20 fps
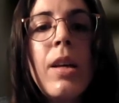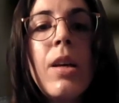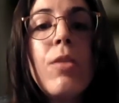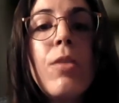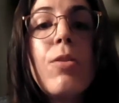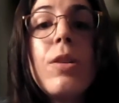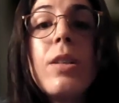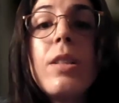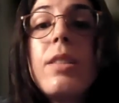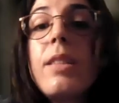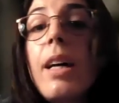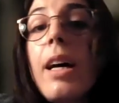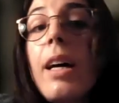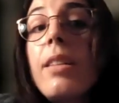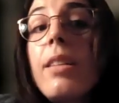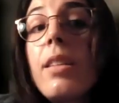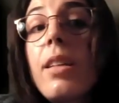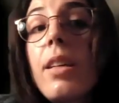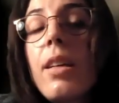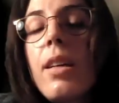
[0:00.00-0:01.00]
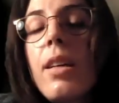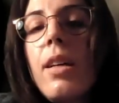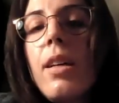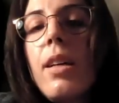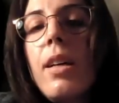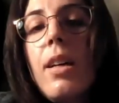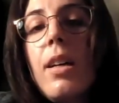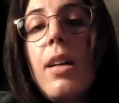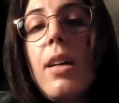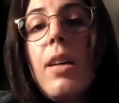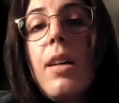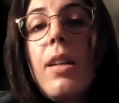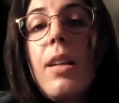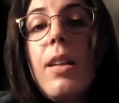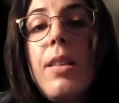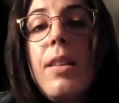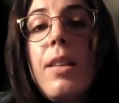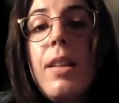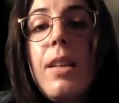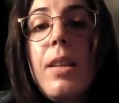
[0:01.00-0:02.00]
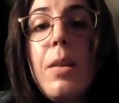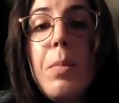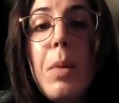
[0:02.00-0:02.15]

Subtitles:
For this task, the